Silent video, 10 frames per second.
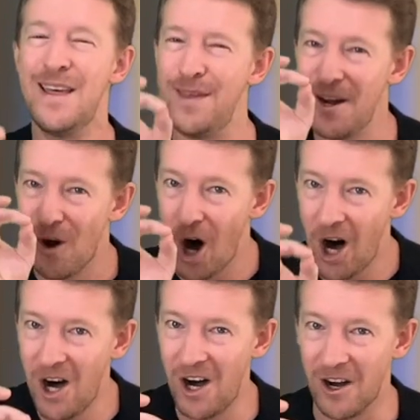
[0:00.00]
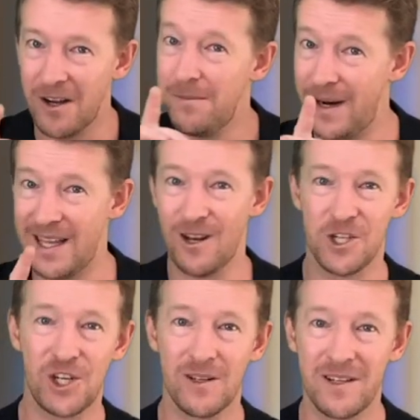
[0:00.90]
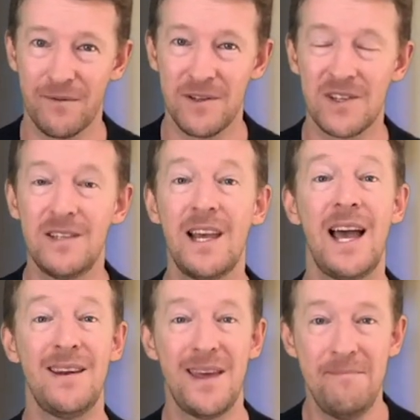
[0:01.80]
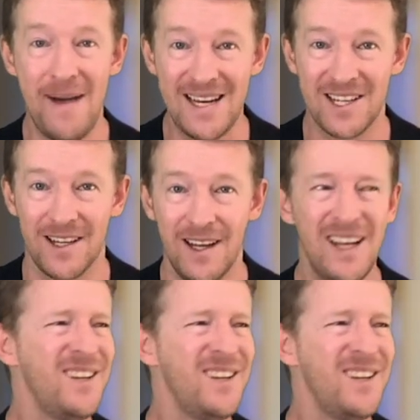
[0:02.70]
There are biological differences and they matter.